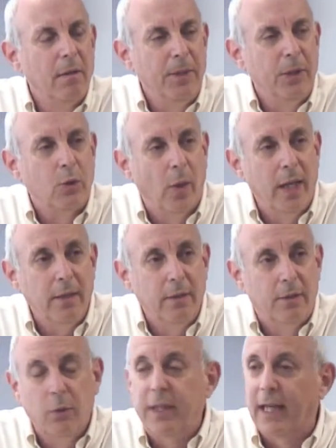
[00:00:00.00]
between
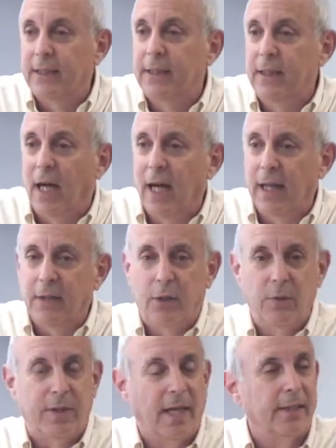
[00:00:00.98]
2009 and
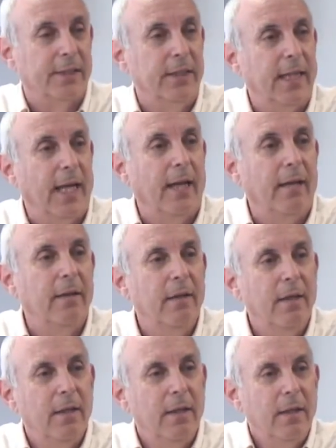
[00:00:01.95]
2010
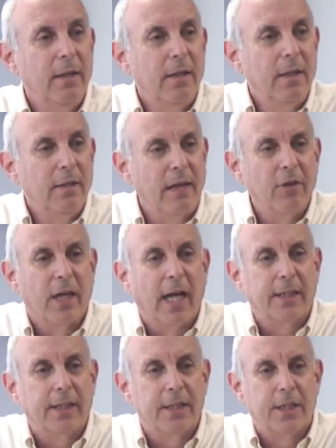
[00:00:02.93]
never
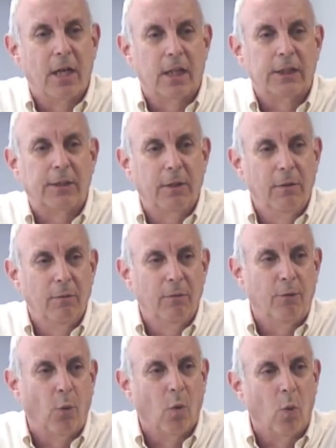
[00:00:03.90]
got discussed
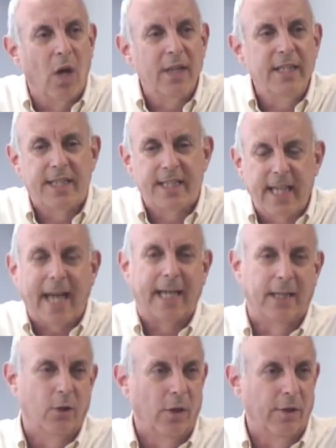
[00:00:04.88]
for 1
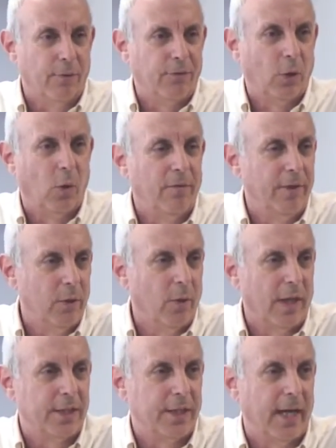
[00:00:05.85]
second on the floor of the
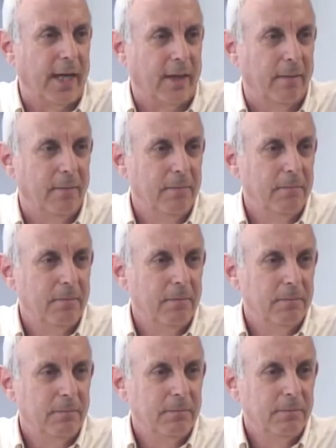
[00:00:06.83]
U.S. Senate.
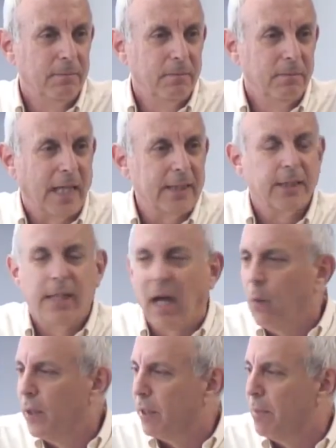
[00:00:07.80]
That's
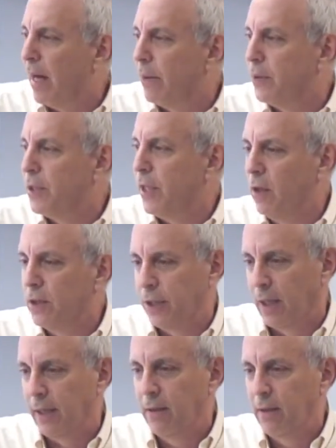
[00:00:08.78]
not what democracy
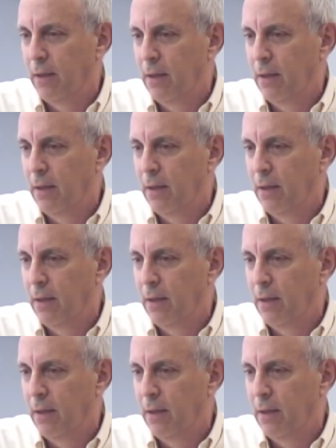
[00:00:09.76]
looks like.